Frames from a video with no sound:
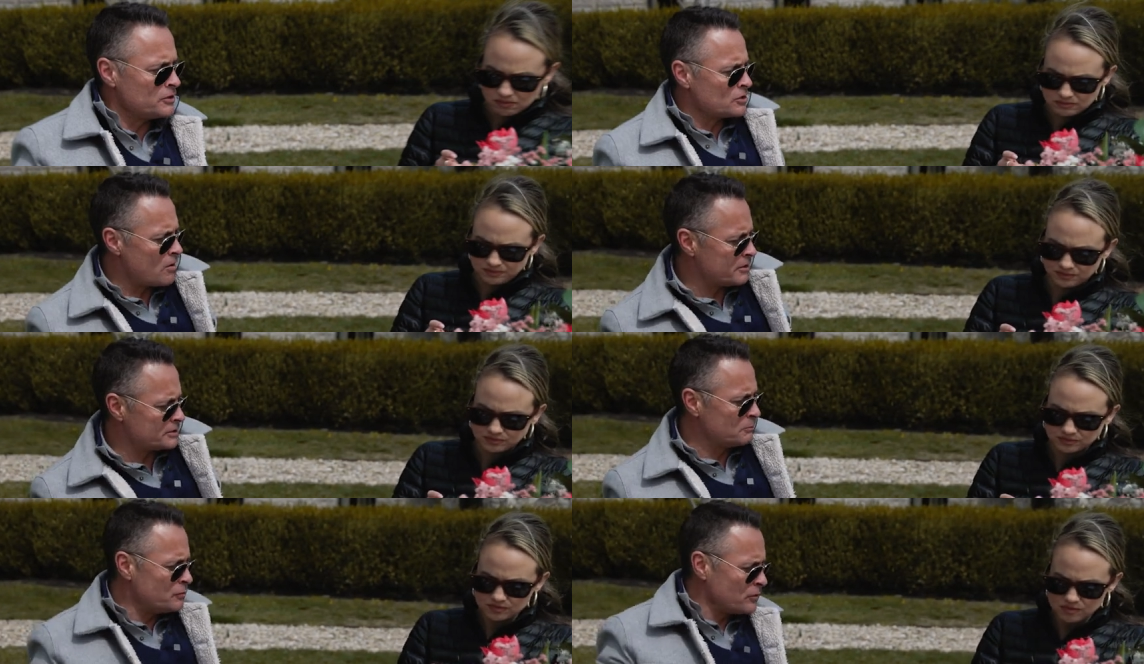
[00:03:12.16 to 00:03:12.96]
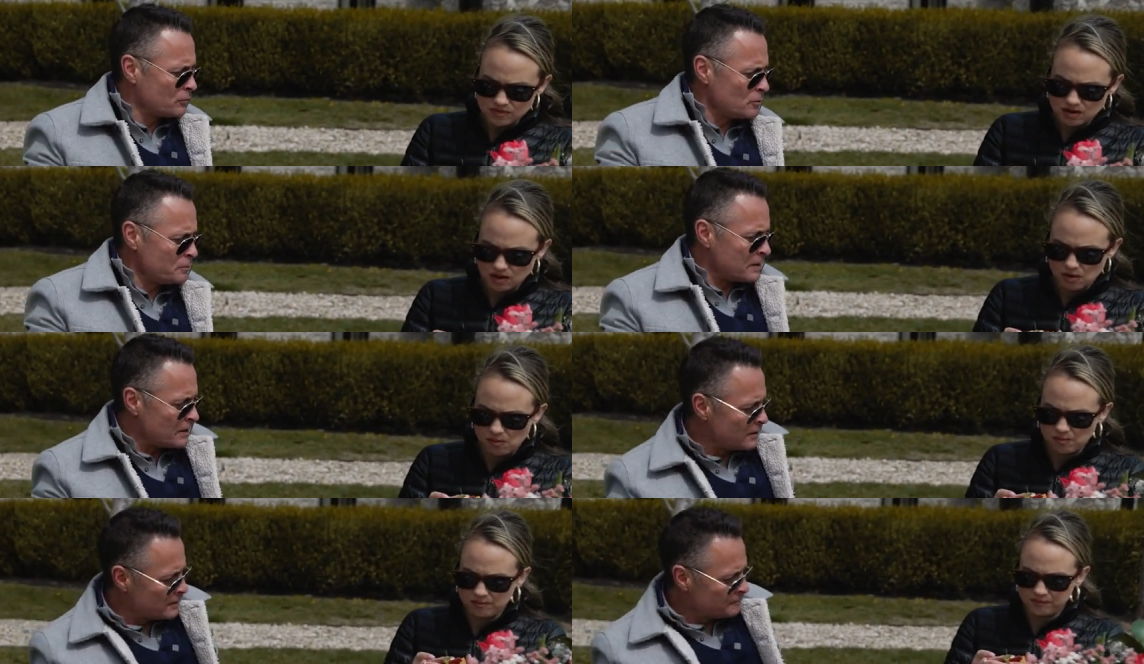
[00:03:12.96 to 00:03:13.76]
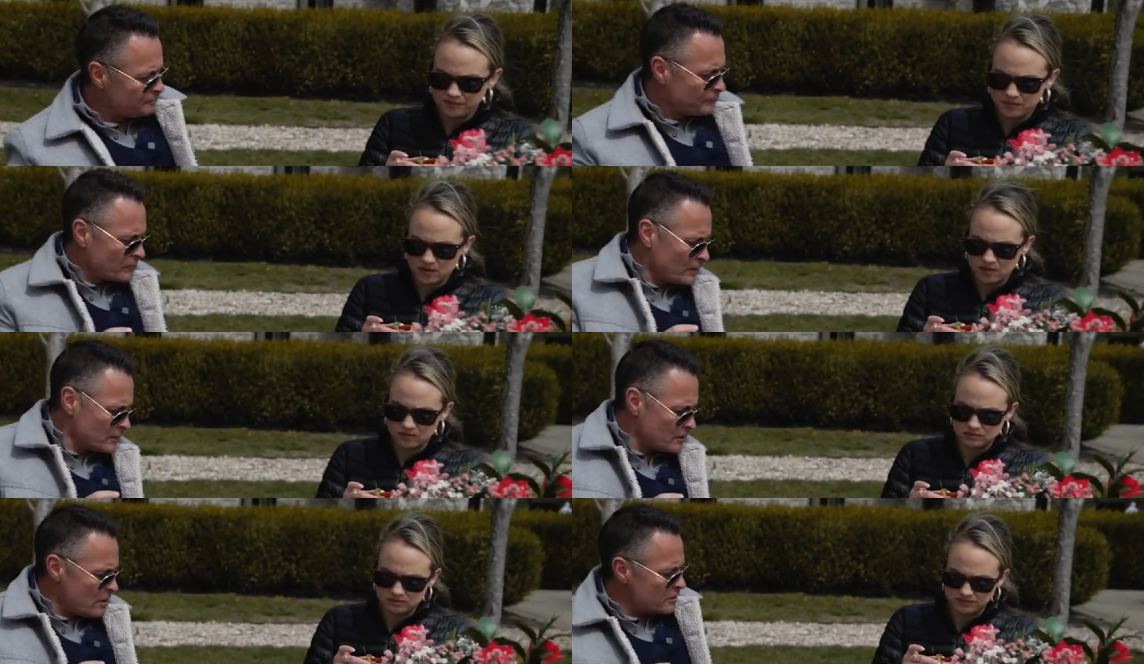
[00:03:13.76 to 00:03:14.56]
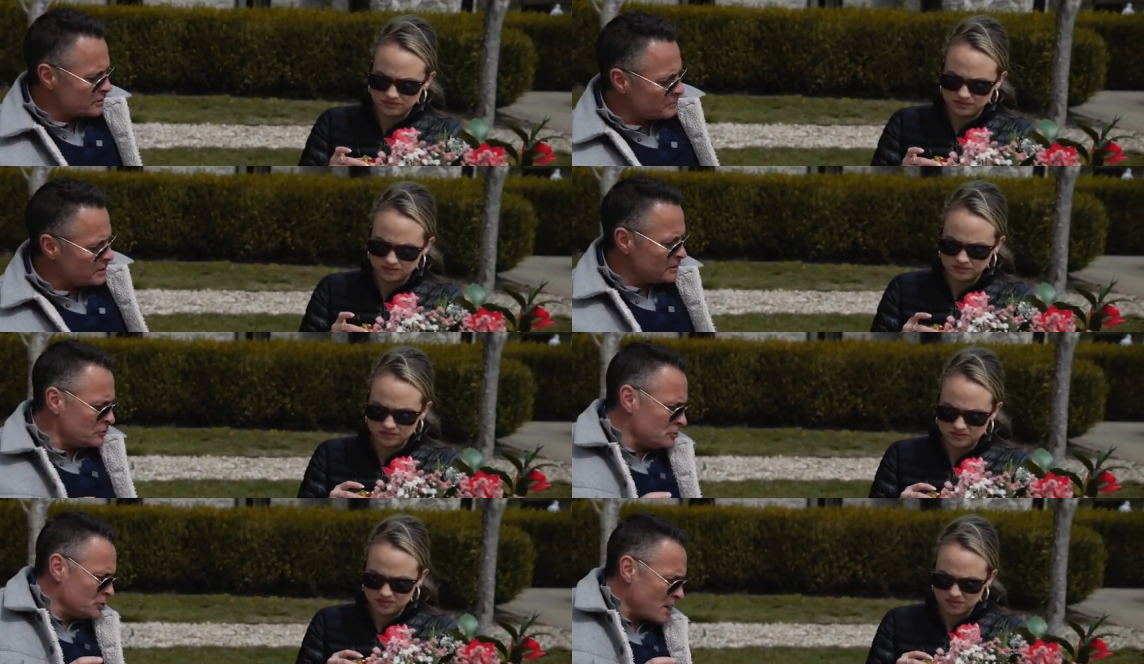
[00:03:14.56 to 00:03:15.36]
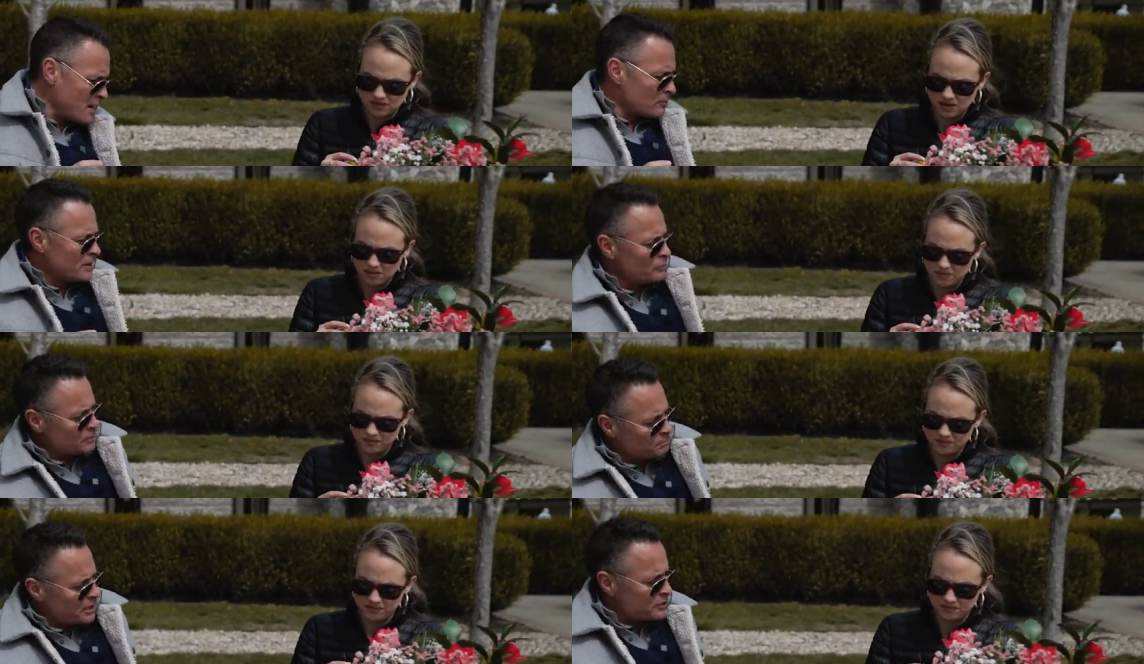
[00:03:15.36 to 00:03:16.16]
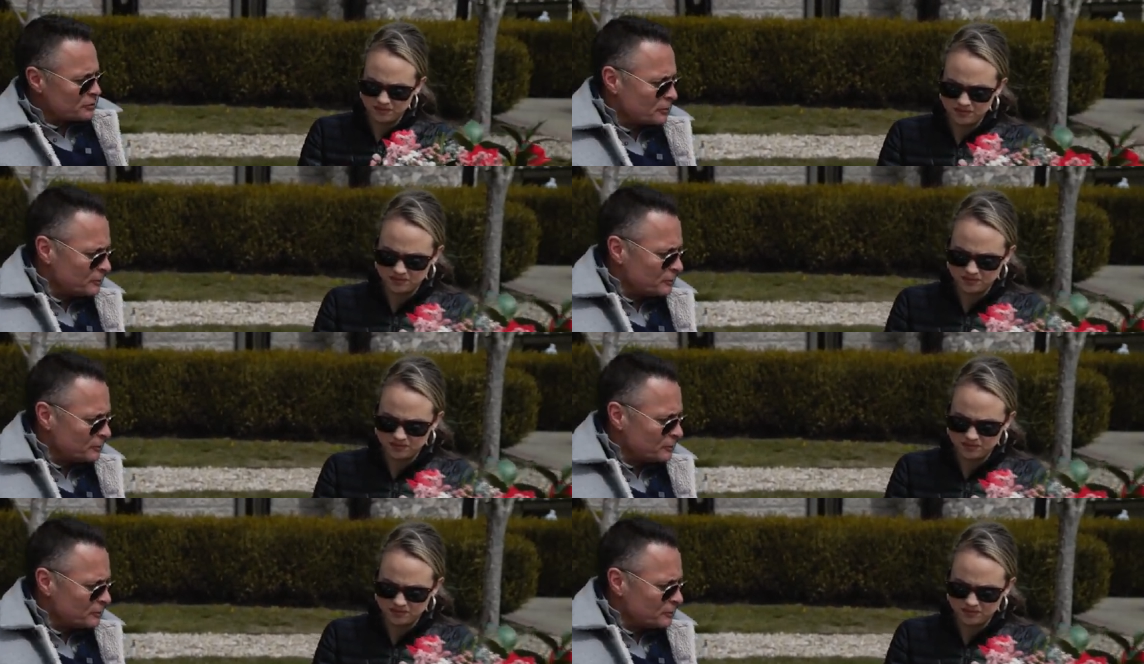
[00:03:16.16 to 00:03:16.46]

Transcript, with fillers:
Speaker 1: tart is moving through me. Mm -hmm. Causing me to gyrate with pleasure.